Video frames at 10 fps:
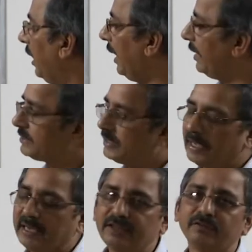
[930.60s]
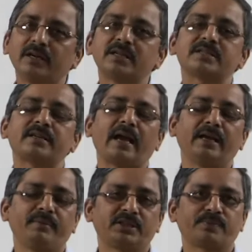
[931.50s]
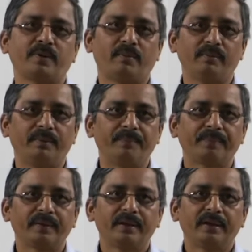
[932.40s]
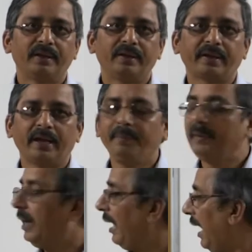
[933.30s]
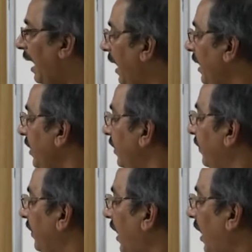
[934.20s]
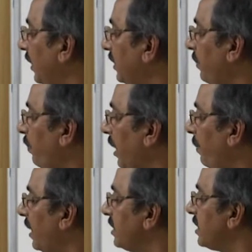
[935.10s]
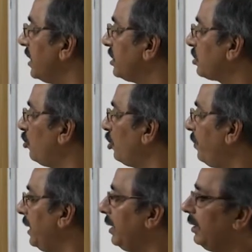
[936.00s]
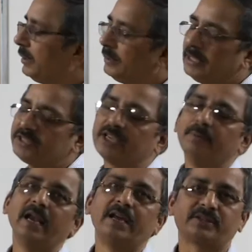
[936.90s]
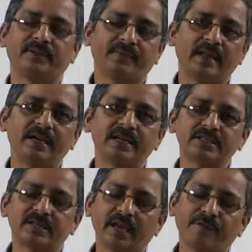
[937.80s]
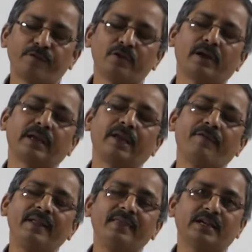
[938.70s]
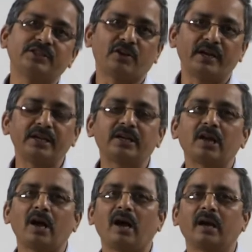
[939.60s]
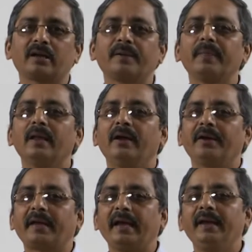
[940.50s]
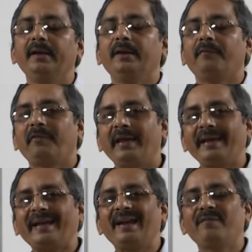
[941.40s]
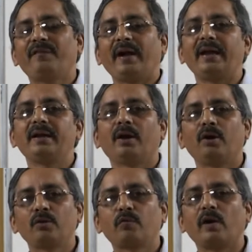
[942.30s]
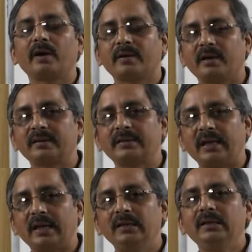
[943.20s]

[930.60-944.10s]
as the inverse dynamics problem. Okay. And the other purpose is could be the simulation, that is, if you are given the joint torque, okay, we can find out what are the